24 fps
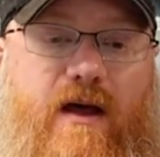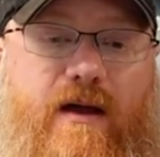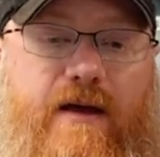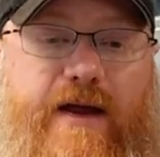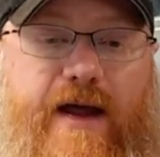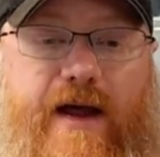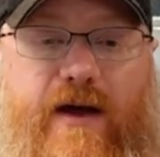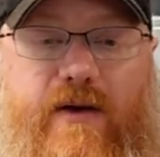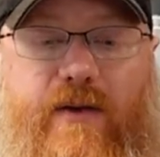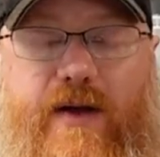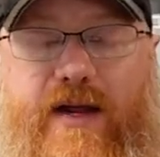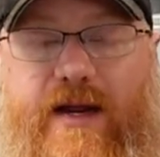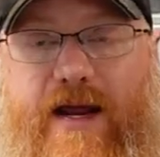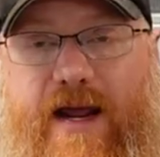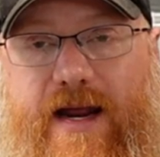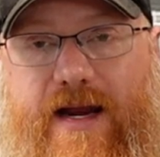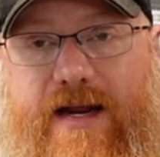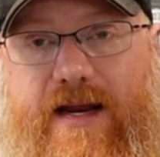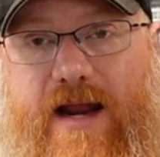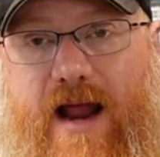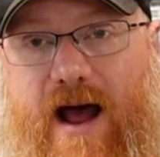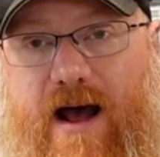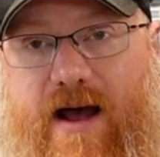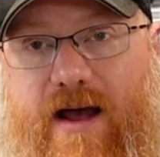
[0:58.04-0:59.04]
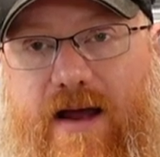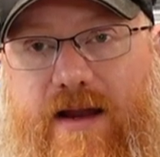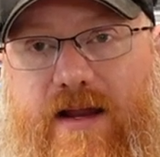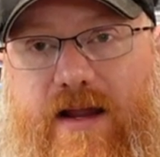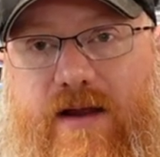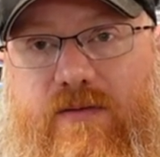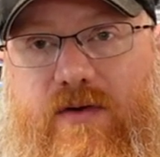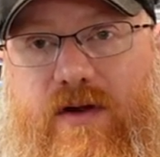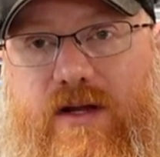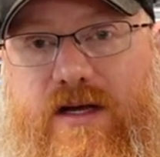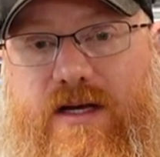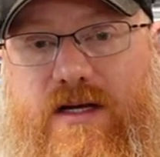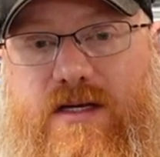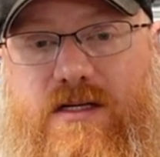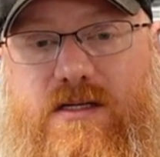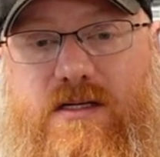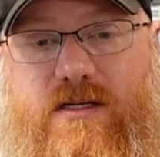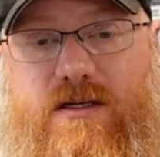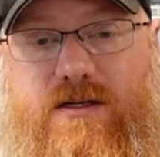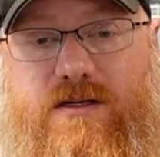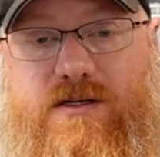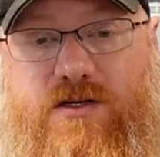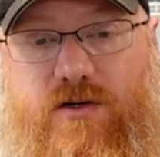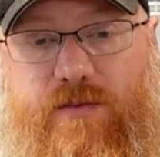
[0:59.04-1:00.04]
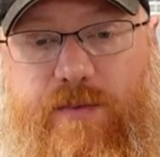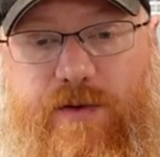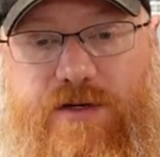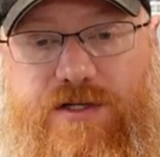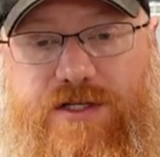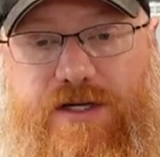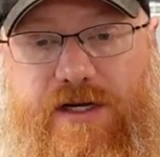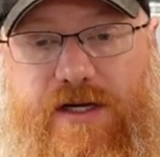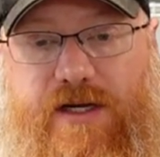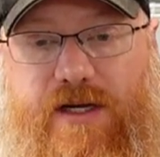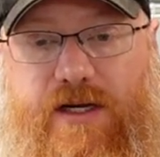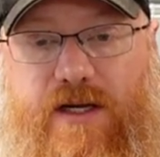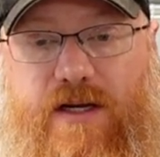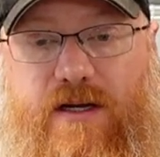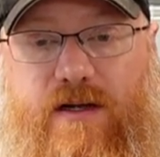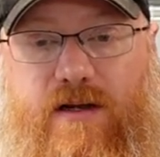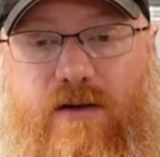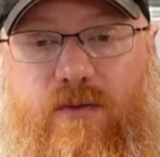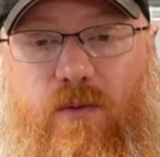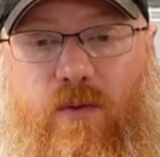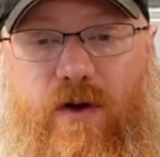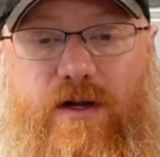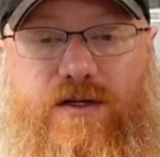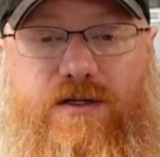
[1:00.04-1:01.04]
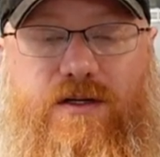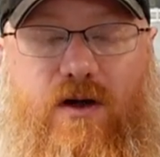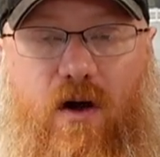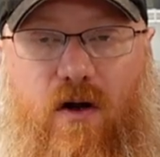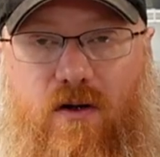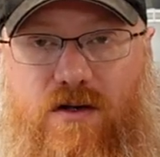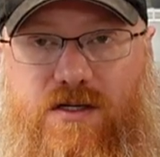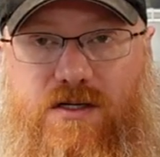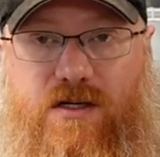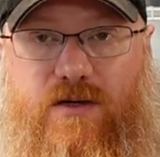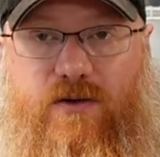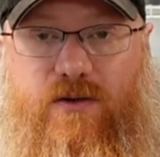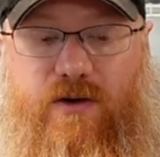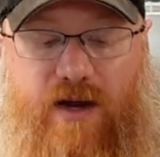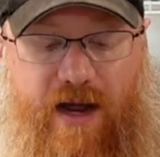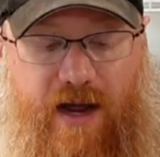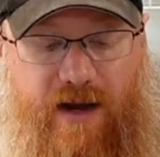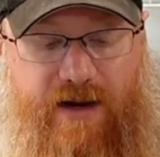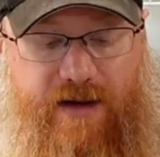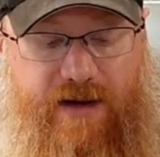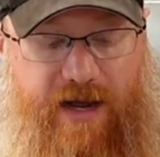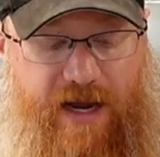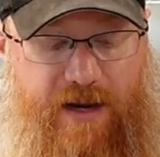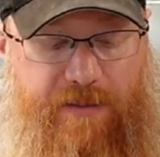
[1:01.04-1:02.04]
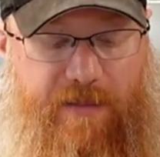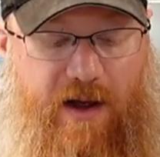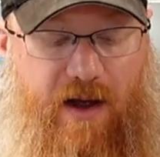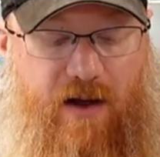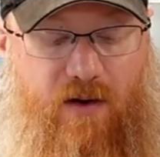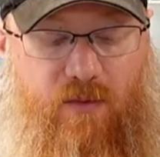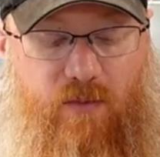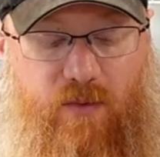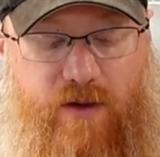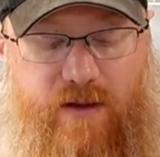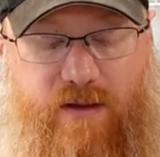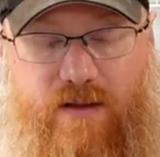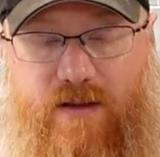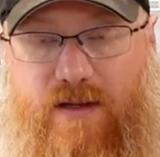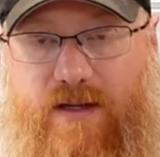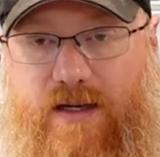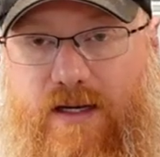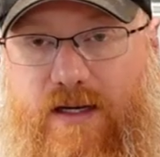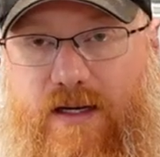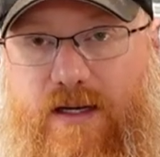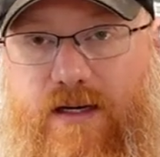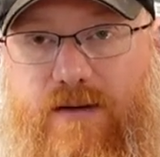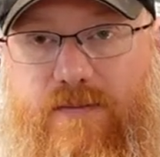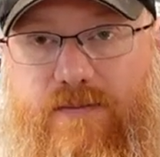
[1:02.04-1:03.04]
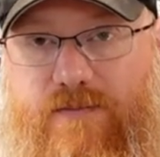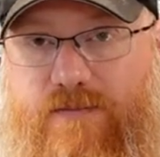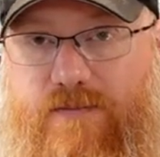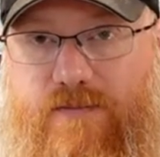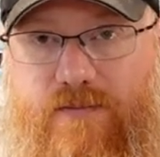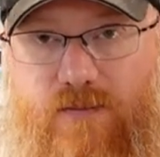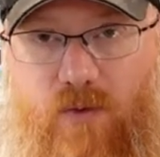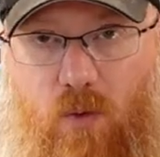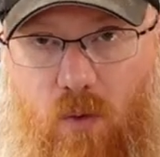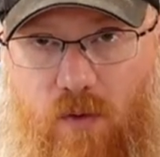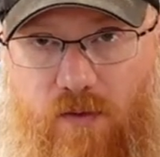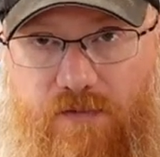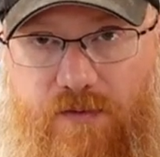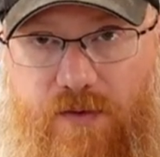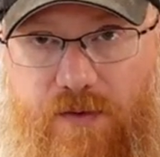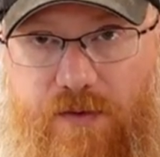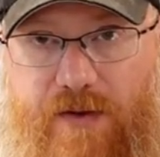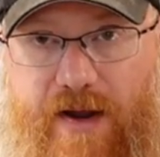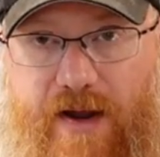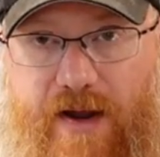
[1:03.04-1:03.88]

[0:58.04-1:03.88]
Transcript: Now in 89 they released the Super G, which also kind of came out with the oil-filled